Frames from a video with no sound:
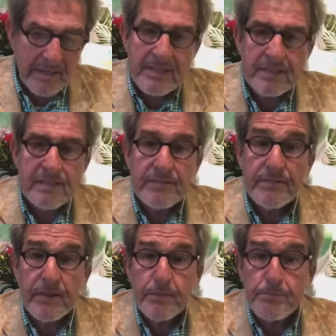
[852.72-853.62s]
this
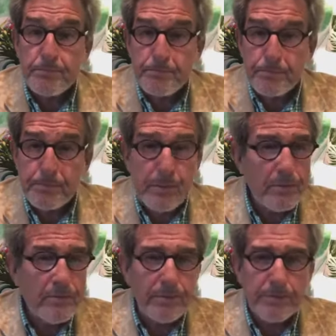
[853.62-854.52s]
is a very
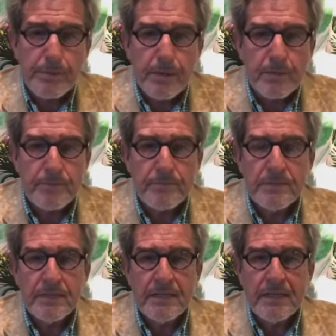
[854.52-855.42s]
beautiful poem.
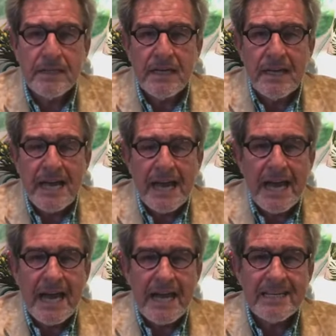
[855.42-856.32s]

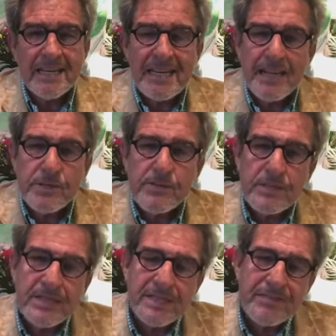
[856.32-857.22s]
And I'd like you
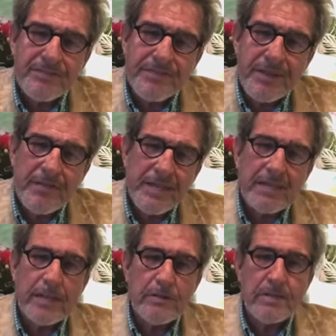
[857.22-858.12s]
to listen
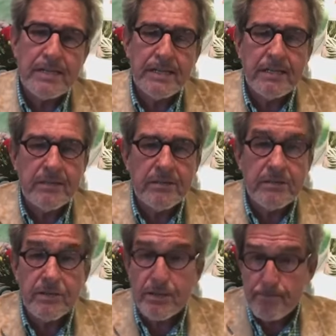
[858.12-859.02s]
very closely
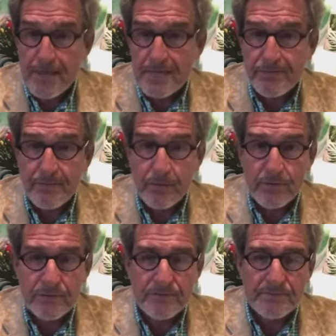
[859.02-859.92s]
to the
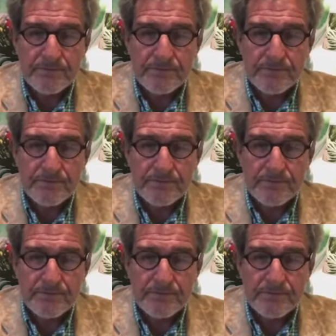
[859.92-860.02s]
metaphor.